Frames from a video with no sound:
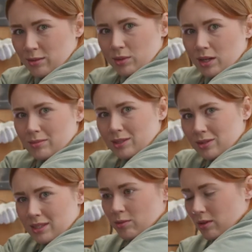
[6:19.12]
sometimes it'll
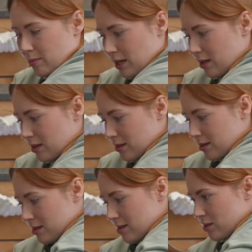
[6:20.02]
sit with me.
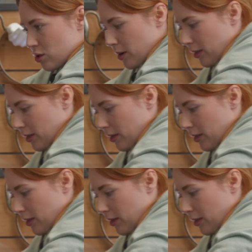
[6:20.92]
Come